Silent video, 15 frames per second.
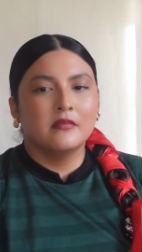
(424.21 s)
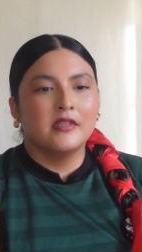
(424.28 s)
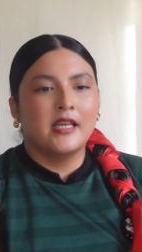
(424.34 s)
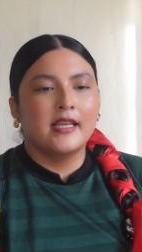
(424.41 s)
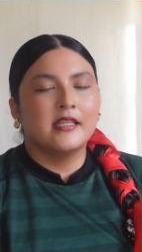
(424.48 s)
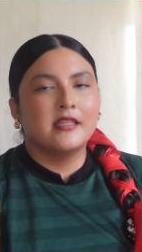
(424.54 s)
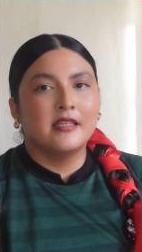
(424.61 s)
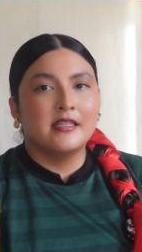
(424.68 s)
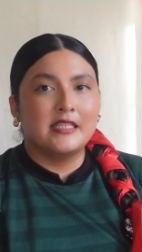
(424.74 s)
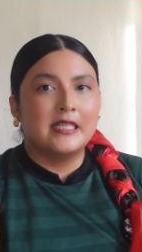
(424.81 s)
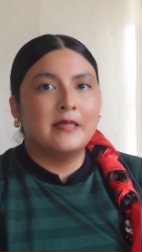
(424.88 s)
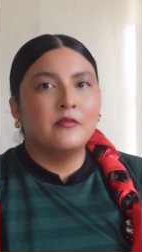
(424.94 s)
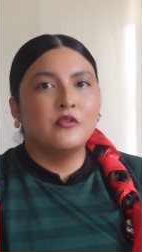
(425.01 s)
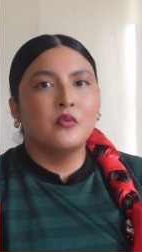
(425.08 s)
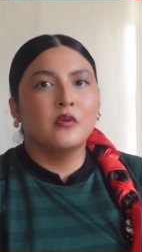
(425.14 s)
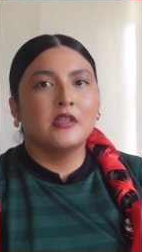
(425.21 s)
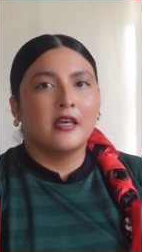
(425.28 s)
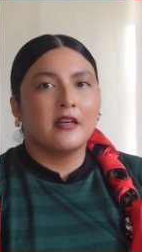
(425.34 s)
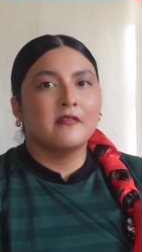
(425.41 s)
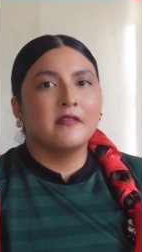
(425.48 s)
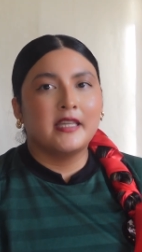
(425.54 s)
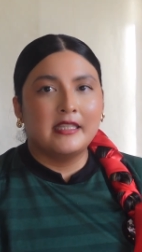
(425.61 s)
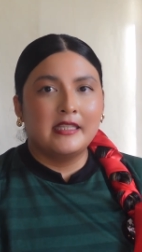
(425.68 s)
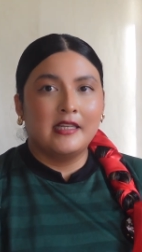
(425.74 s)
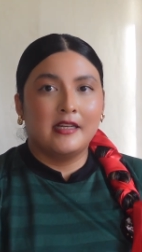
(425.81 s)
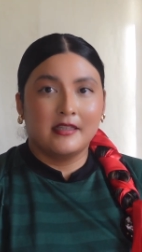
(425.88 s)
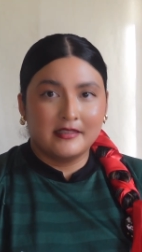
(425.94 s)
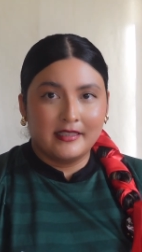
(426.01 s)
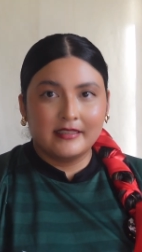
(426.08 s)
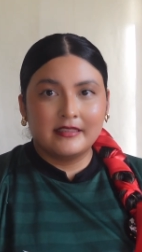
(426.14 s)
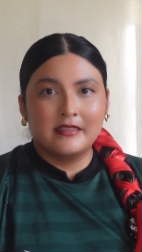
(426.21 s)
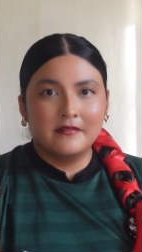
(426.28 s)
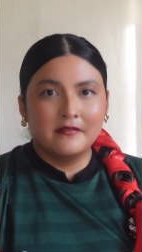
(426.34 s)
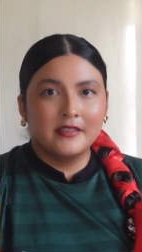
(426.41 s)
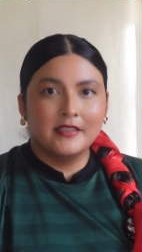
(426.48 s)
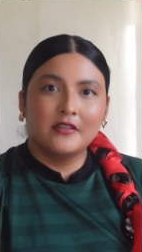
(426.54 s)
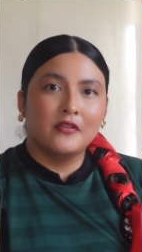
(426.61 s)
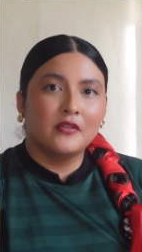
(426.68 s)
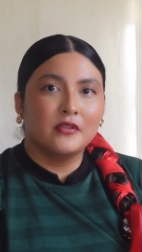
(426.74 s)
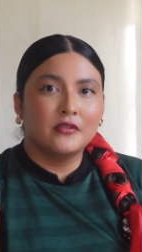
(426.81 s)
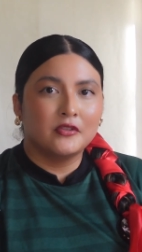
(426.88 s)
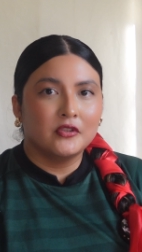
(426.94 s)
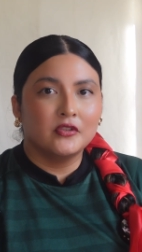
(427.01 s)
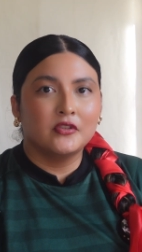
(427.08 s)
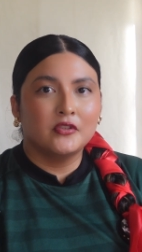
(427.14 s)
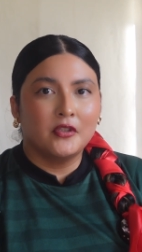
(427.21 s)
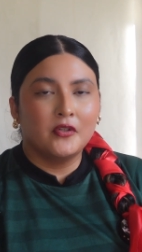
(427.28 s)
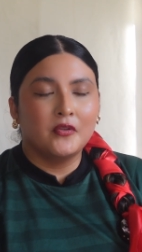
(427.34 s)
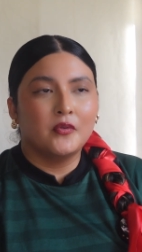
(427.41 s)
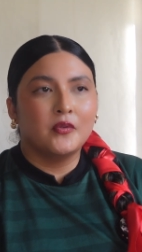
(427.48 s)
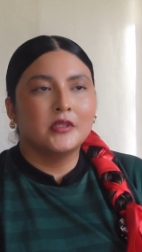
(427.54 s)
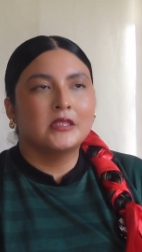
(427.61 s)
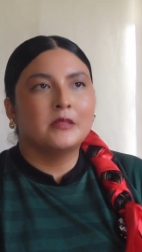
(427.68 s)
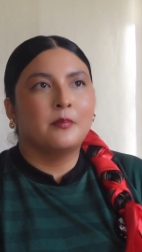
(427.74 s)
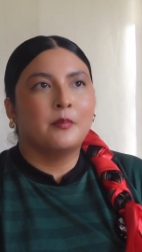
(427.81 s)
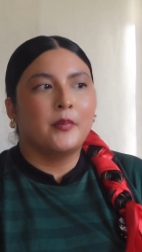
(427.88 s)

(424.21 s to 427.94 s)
like the team do a lot of healing collectively through those circles,